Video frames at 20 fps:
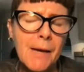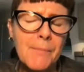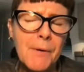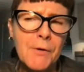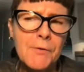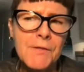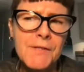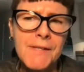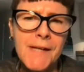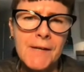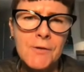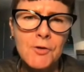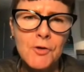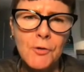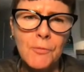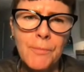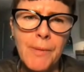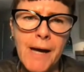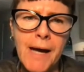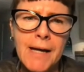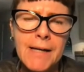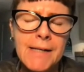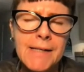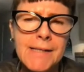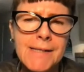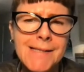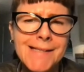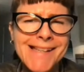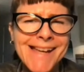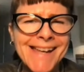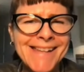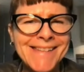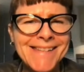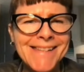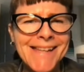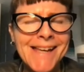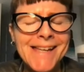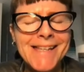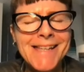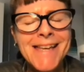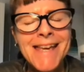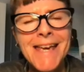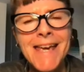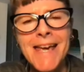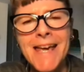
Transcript: about central banks and that